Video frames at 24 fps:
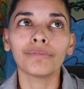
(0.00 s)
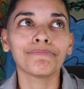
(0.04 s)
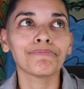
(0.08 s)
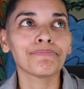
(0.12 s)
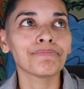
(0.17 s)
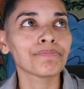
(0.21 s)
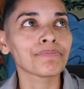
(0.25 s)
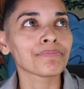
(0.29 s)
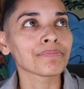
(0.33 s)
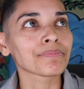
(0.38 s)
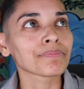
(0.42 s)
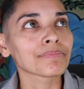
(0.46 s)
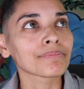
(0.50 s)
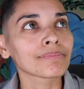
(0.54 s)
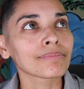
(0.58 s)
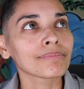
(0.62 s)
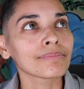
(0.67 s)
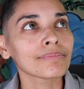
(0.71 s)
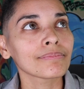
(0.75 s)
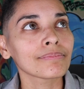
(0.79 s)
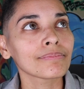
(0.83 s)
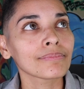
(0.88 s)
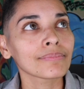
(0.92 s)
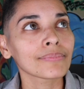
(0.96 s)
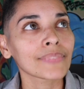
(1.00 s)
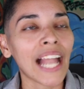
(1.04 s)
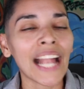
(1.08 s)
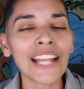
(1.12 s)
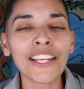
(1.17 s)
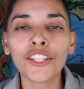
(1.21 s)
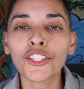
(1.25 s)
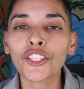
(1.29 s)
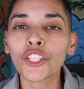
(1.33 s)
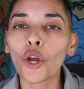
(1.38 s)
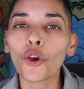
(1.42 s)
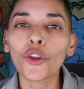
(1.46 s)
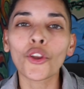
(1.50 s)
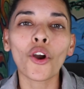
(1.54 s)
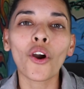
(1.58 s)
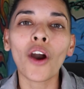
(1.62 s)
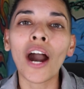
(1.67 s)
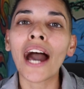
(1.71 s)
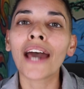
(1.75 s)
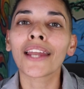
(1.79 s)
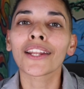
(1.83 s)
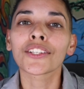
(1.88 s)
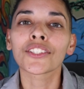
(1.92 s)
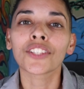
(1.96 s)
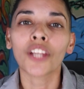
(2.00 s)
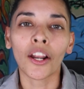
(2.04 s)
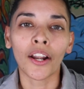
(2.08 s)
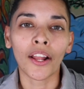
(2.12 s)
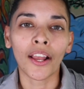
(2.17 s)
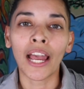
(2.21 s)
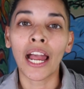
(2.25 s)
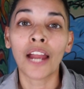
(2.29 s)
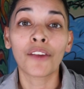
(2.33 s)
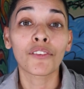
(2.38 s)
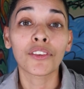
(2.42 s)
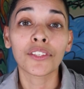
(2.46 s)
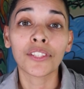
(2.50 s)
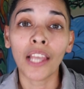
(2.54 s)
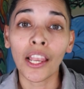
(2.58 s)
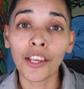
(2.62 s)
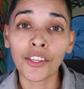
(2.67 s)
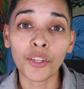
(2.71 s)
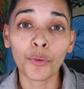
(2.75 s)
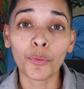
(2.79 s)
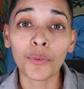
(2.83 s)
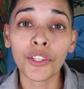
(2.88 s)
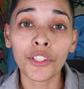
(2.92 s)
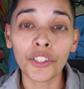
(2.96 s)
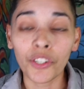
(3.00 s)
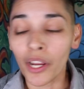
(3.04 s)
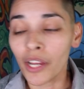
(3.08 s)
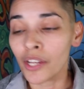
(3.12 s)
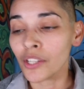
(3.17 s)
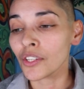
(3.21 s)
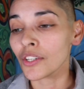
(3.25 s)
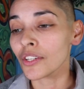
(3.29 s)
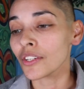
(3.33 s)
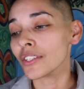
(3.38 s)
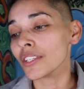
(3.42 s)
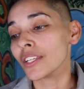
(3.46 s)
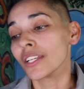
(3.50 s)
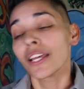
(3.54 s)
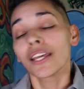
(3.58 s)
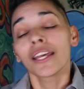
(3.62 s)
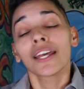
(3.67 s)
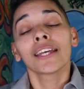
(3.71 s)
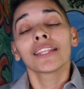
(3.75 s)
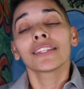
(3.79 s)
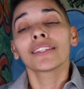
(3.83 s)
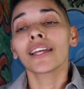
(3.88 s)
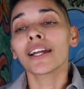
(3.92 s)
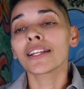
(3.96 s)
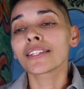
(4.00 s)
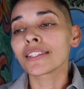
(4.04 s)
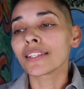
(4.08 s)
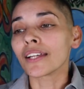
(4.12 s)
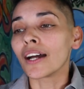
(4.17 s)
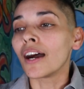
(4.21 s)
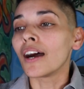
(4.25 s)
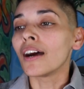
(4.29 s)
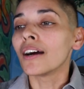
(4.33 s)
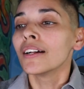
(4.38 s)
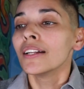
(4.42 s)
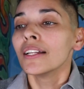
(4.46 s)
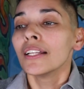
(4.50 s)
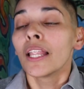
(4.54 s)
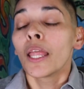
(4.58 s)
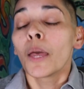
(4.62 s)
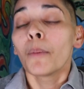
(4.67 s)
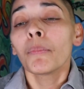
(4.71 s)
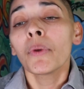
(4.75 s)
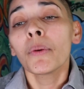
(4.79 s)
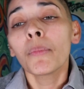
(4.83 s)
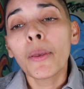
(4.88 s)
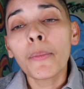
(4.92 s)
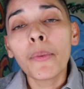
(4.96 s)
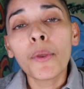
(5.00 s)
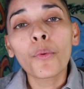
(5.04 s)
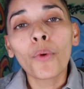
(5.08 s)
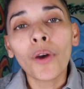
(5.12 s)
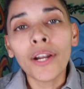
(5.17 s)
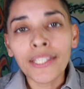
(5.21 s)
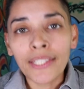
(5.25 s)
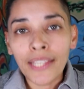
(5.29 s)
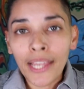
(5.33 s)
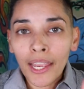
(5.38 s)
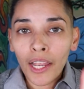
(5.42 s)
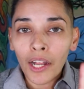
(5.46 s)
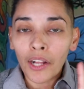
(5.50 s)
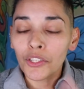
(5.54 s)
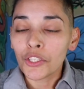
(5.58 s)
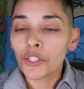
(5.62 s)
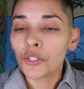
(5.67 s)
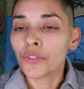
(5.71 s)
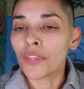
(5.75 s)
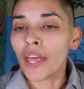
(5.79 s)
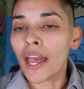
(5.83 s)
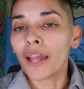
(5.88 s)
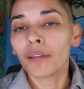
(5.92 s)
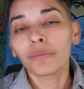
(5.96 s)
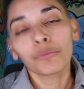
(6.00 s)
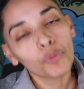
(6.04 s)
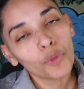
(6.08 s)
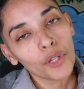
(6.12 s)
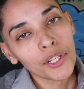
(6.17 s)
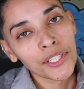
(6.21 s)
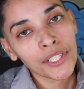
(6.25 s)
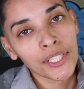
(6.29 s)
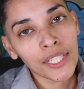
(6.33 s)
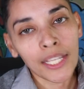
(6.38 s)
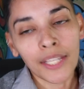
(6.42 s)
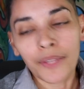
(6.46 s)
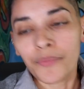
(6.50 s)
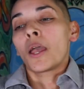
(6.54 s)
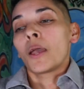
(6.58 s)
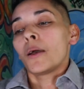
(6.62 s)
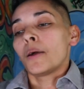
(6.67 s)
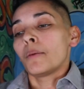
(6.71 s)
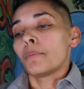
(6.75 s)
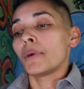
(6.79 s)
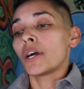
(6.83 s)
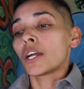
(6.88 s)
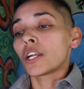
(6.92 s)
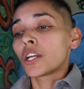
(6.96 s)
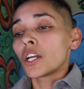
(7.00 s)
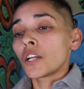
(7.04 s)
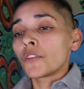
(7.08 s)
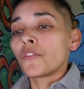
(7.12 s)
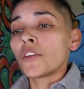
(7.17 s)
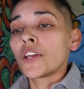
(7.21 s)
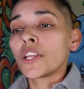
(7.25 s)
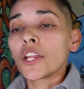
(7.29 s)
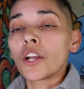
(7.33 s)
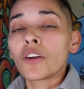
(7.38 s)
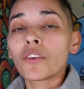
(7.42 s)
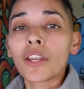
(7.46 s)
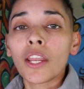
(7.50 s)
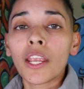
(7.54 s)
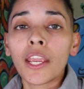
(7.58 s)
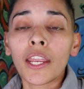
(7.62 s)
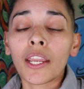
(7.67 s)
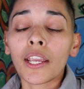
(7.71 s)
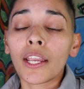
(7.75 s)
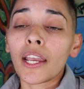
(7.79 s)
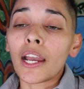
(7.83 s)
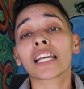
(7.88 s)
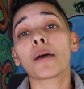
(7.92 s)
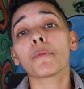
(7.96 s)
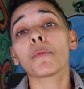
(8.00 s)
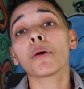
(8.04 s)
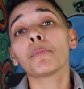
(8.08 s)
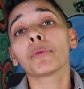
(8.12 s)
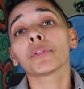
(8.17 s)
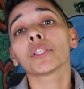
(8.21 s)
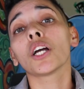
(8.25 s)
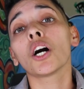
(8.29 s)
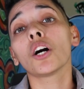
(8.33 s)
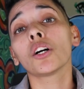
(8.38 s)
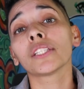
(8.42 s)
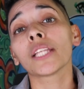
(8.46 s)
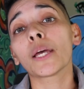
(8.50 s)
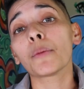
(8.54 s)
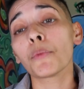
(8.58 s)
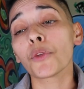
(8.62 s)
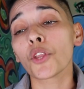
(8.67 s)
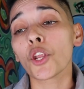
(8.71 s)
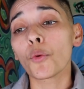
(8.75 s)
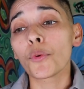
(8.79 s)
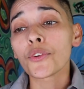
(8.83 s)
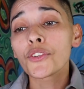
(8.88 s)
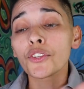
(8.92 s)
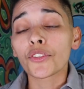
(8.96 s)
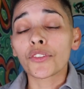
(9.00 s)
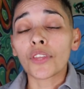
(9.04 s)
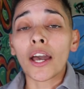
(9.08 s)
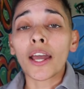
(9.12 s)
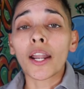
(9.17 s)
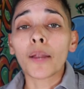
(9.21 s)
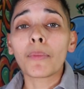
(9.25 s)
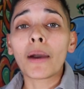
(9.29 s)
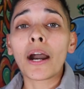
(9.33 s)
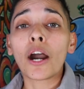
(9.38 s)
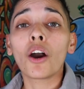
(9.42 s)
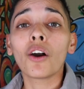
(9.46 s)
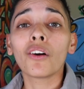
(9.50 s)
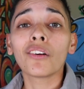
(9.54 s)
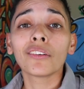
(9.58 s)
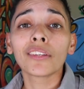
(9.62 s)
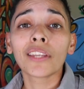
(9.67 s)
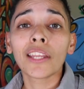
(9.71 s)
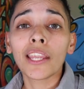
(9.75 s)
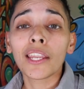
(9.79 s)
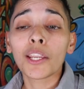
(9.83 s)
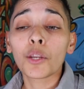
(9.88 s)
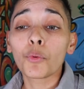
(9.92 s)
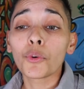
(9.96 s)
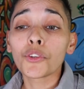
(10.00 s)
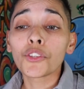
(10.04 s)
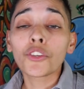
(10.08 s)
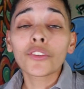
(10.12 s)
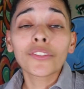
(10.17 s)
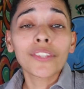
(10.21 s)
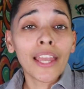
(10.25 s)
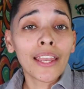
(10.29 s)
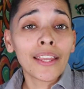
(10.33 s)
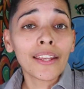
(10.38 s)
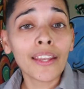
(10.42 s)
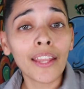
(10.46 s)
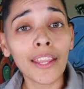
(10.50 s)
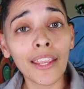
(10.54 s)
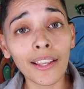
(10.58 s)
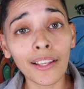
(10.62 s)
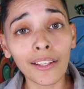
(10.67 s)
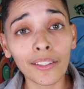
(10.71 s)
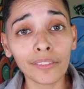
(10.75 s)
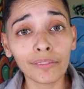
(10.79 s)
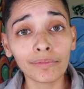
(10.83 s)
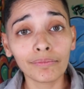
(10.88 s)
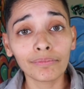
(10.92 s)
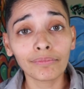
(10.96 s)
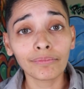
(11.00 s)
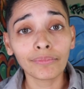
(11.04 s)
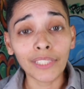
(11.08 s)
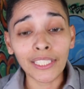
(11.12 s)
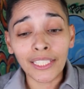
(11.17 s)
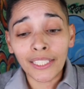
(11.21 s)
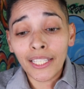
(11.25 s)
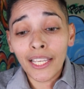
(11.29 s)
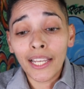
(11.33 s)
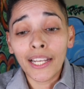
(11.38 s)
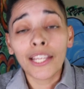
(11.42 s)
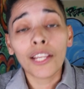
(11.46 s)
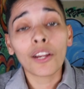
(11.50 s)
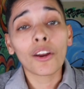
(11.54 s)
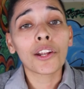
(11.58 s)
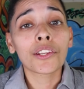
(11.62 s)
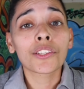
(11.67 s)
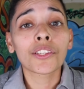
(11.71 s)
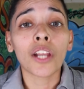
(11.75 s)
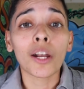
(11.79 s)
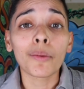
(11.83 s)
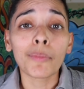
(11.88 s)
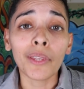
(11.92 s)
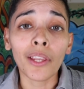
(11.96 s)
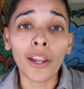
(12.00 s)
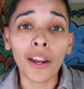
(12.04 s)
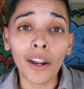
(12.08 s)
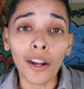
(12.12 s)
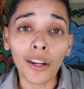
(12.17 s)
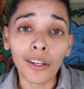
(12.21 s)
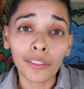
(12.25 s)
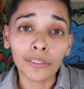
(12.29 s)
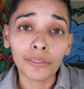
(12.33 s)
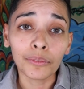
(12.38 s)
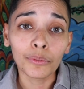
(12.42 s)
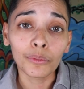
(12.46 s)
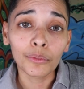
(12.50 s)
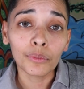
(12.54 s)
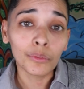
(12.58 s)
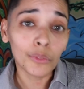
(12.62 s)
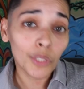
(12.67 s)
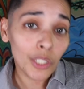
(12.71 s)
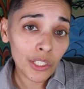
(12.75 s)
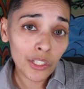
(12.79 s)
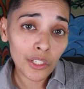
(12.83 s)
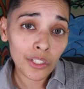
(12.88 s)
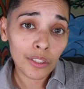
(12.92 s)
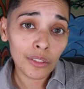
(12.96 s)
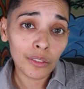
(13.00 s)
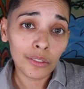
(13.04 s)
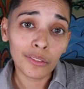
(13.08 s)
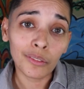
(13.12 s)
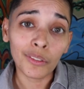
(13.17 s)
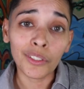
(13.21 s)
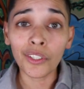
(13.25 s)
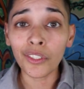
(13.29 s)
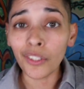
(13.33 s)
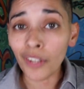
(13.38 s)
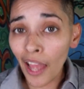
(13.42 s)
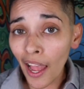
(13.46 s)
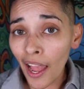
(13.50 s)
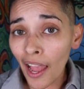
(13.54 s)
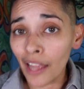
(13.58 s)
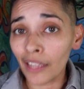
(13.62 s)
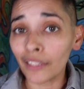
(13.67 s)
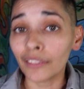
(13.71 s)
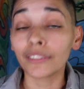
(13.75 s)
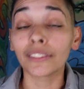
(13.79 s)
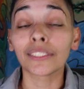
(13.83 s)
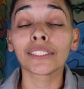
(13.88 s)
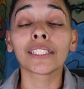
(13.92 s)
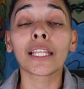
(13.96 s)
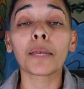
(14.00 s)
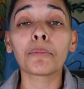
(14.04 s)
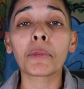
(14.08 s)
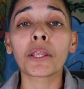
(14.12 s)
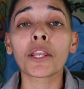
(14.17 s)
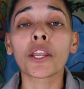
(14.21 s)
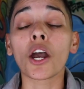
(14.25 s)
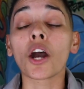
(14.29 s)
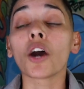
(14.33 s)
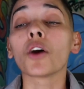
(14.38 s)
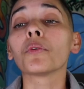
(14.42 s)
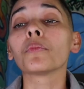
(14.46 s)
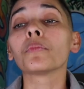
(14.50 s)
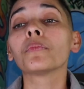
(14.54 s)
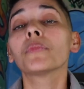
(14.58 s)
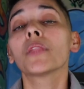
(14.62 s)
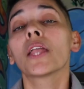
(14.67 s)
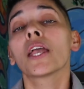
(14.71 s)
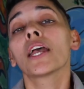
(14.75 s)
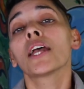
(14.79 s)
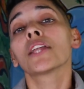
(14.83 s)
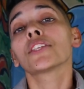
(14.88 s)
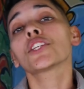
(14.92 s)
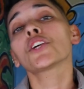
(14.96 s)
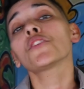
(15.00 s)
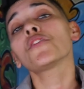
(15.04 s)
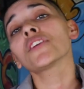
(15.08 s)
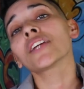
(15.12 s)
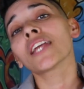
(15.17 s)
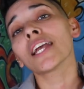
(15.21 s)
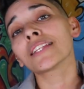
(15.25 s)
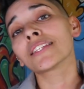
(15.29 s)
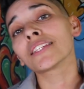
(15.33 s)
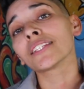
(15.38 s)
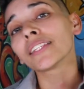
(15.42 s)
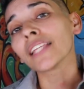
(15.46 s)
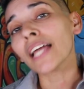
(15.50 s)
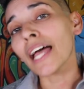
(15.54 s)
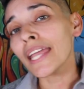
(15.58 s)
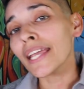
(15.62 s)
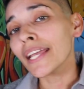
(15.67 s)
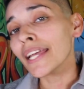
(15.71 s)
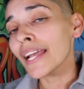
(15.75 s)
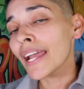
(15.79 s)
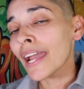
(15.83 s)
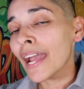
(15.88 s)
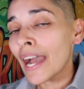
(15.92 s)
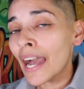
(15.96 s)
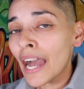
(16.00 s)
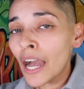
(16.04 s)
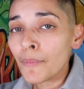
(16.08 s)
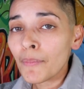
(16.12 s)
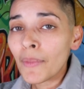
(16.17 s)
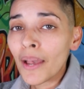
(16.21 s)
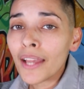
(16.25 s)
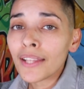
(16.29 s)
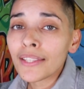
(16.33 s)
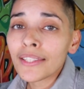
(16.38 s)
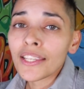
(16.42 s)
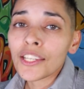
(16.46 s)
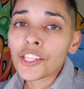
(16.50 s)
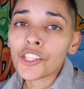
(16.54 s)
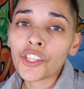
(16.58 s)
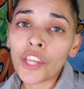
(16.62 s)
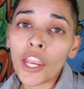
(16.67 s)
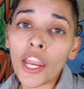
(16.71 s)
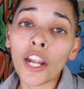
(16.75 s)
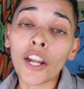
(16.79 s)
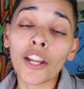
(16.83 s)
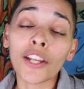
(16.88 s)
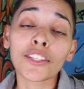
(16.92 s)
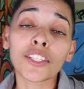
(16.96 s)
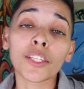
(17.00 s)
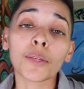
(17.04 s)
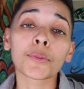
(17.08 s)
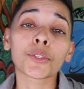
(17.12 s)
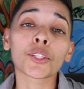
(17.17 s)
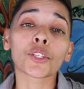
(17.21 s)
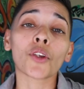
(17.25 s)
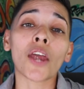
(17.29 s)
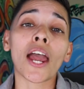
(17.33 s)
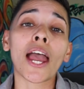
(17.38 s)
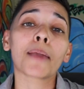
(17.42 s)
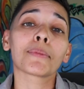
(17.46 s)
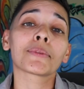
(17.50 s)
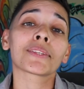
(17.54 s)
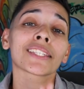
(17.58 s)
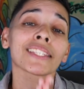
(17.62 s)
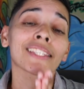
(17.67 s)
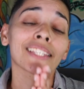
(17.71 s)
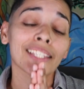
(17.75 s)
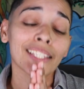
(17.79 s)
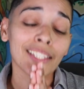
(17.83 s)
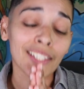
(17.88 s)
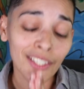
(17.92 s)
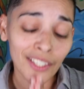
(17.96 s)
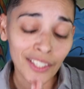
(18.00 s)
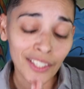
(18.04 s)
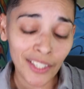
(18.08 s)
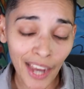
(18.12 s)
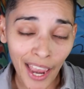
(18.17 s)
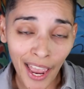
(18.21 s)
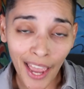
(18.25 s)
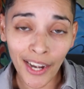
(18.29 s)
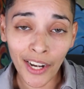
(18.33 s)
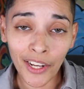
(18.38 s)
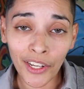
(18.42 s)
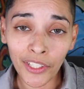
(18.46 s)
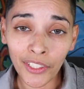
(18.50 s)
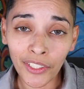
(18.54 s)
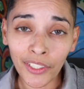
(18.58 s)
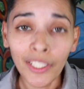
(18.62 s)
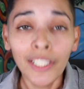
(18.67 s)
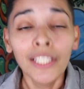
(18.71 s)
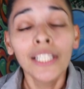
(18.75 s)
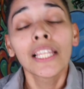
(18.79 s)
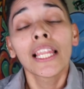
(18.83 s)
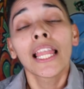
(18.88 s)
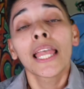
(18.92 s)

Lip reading: I just don't know how to start a conversation with strangers. That's all. But maybe one day I'll do that. We'll see. But good video, Neek. Comment below. Let me know what you thought about Neek. Would you date Neek, skinny or chubby her? Would you? Would you not? Let me know. Don't forget to like, comment, share, and subscribe to this channel.